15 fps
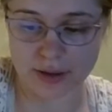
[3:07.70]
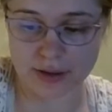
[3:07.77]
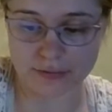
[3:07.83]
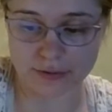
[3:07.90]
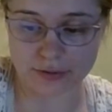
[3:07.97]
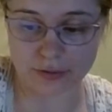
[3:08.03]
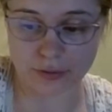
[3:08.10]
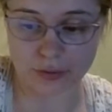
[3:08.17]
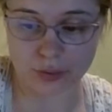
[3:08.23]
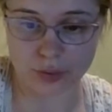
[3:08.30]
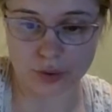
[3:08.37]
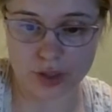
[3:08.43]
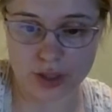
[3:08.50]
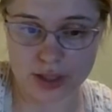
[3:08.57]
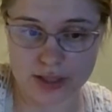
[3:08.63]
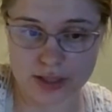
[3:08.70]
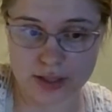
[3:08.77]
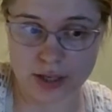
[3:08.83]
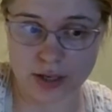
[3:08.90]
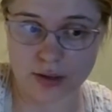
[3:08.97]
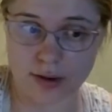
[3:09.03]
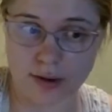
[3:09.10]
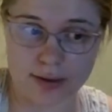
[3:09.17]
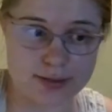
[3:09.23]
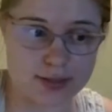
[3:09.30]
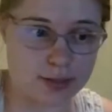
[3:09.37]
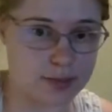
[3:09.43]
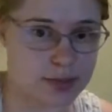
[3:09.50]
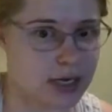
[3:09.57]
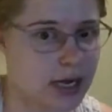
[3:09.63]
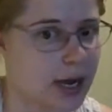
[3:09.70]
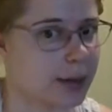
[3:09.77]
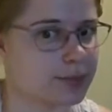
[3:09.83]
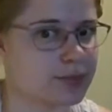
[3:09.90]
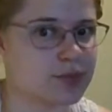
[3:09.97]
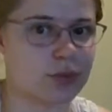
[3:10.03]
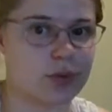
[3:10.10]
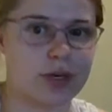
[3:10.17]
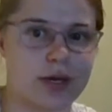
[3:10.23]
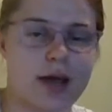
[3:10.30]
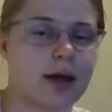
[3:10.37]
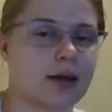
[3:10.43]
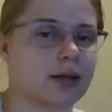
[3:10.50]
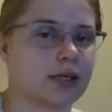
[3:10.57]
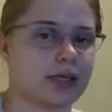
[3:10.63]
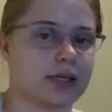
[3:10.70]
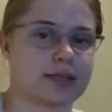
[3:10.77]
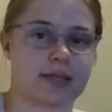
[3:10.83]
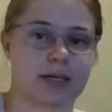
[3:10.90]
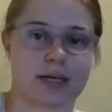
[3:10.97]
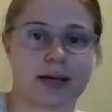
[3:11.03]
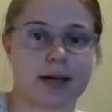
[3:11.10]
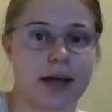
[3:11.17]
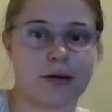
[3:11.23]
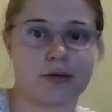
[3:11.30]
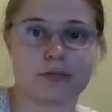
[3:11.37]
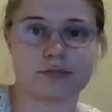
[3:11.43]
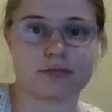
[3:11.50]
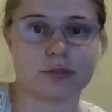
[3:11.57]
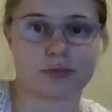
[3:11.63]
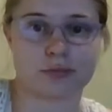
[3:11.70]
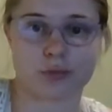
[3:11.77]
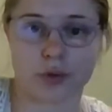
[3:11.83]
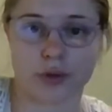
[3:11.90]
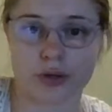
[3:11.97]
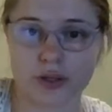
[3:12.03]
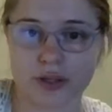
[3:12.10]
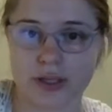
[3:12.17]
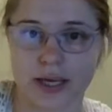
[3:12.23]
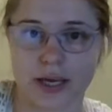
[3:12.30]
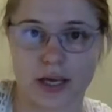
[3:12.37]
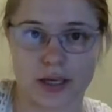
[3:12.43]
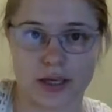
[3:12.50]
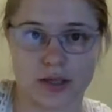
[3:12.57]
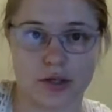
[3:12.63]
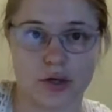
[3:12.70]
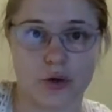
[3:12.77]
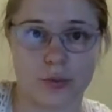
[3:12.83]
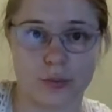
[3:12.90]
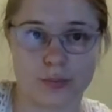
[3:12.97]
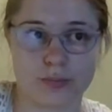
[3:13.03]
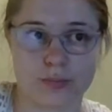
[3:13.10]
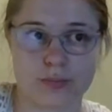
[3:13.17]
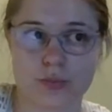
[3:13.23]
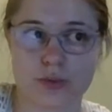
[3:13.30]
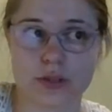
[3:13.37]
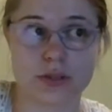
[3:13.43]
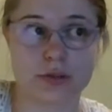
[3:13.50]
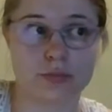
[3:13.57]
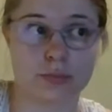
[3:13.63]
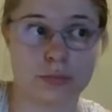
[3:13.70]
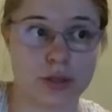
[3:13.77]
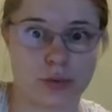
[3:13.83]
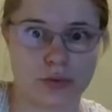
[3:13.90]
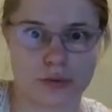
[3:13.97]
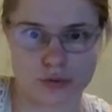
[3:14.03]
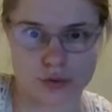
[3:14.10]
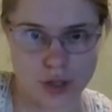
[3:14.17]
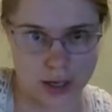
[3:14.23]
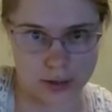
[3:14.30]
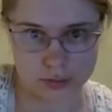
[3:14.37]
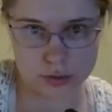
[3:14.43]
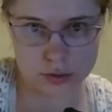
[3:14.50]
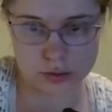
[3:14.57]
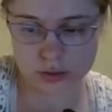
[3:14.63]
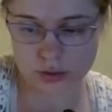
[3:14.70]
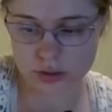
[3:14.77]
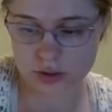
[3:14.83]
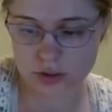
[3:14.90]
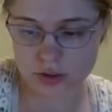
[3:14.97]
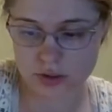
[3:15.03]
However, there are some times when Natalie needs to cut out of work and go be with her child.